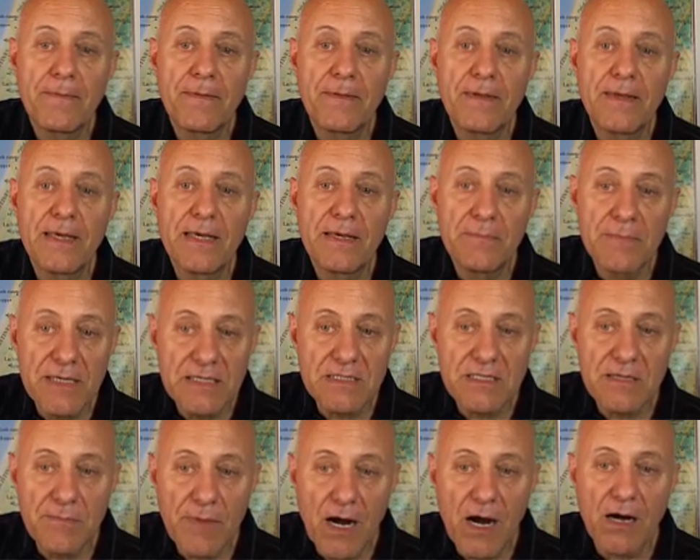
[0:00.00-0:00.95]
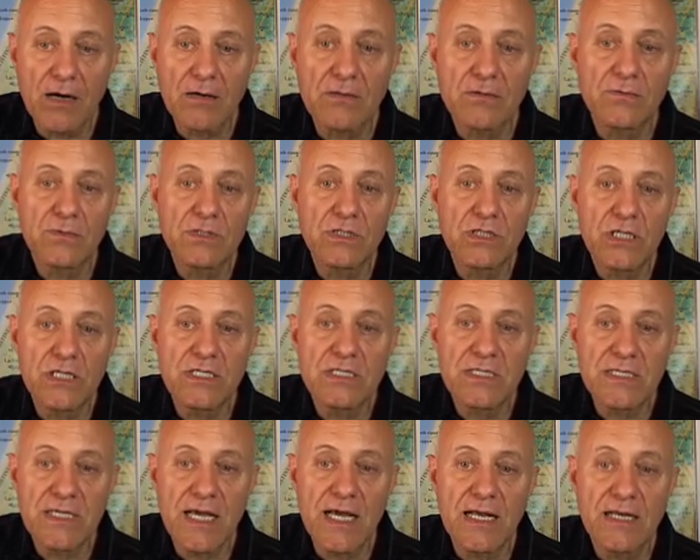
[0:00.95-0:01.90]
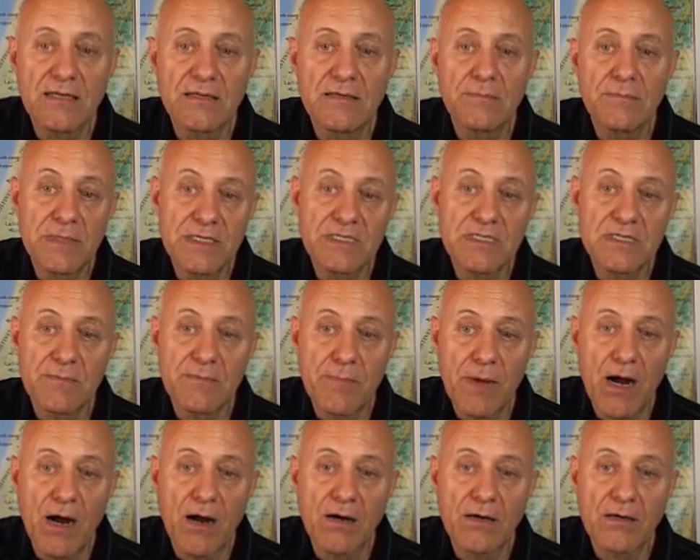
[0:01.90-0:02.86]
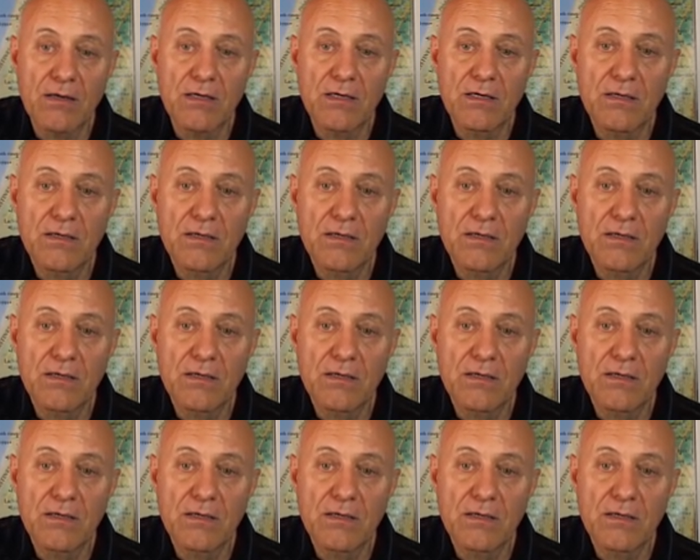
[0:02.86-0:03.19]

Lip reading: He missed the mark, which he sinned, missed the mark.